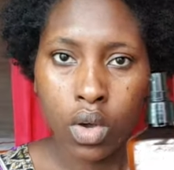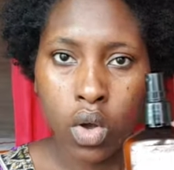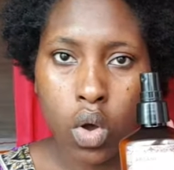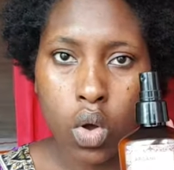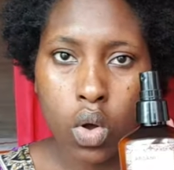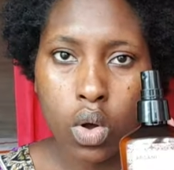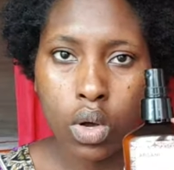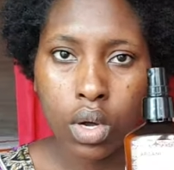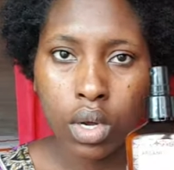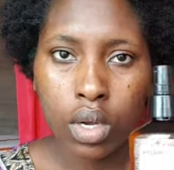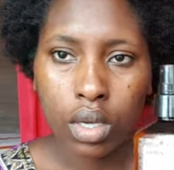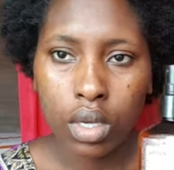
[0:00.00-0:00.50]

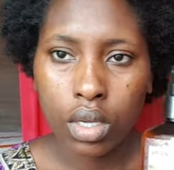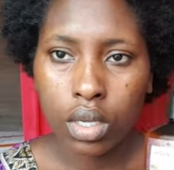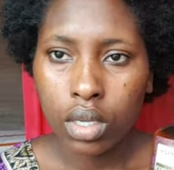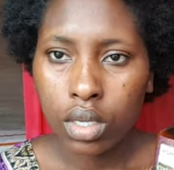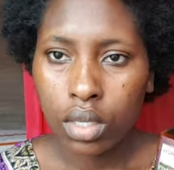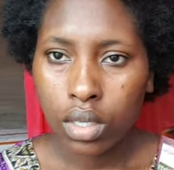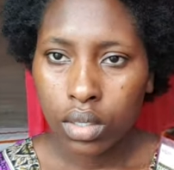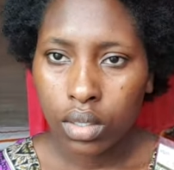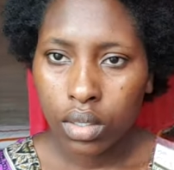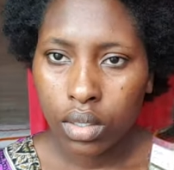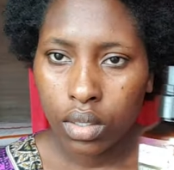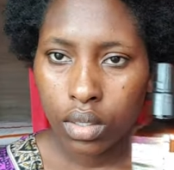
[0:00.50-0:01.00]
Oh,
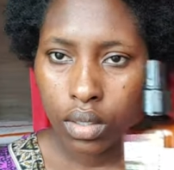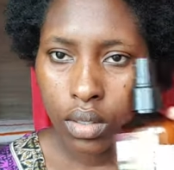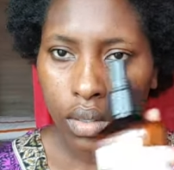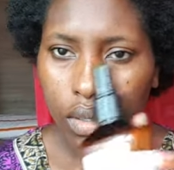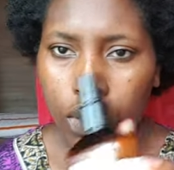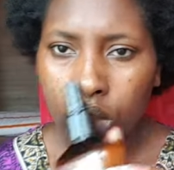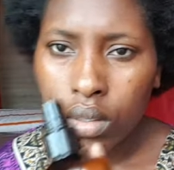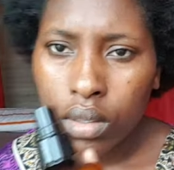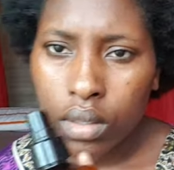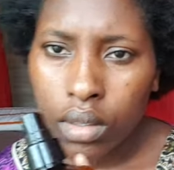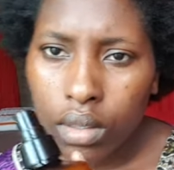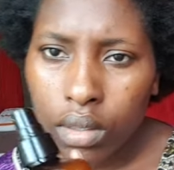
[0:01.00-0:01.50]

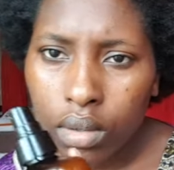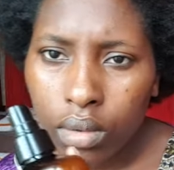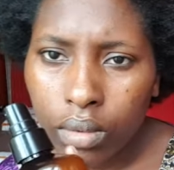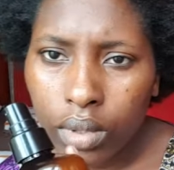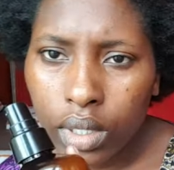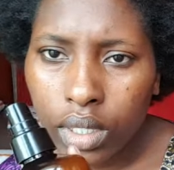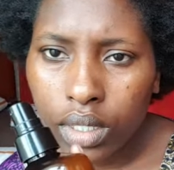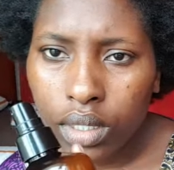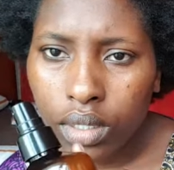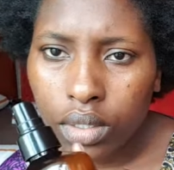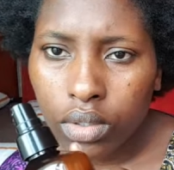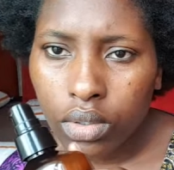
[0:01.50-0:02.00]

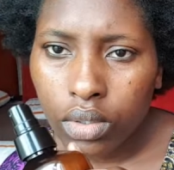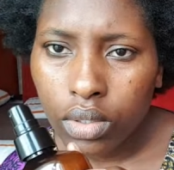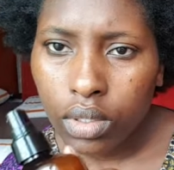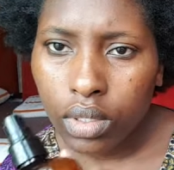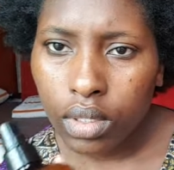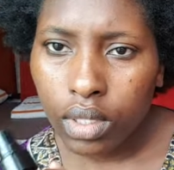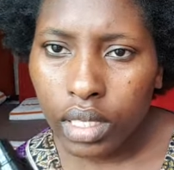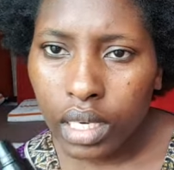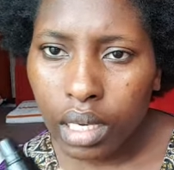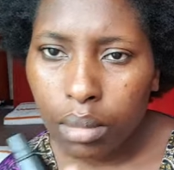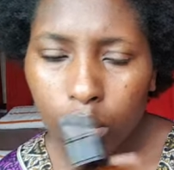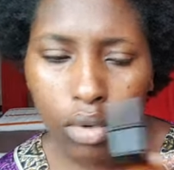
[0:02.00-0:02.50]
wait,
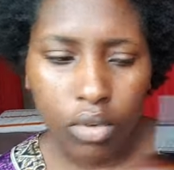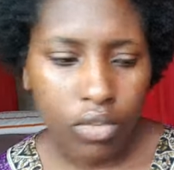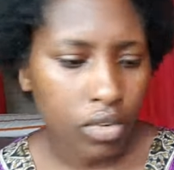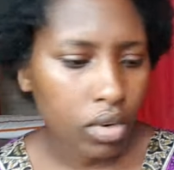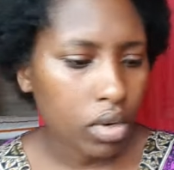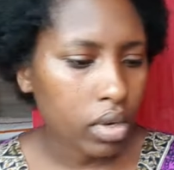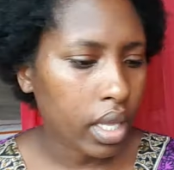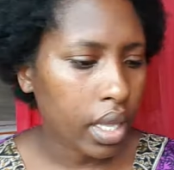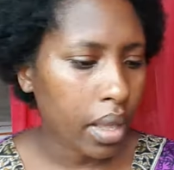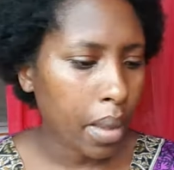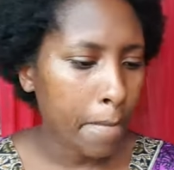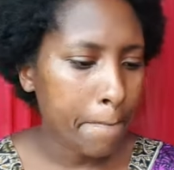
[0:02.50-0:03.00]
in a move,
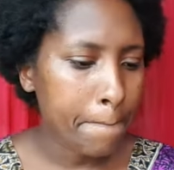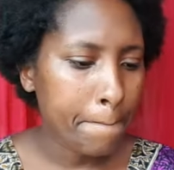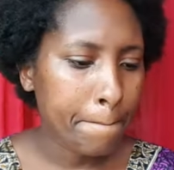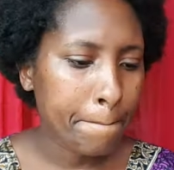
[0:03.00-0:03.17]
okay.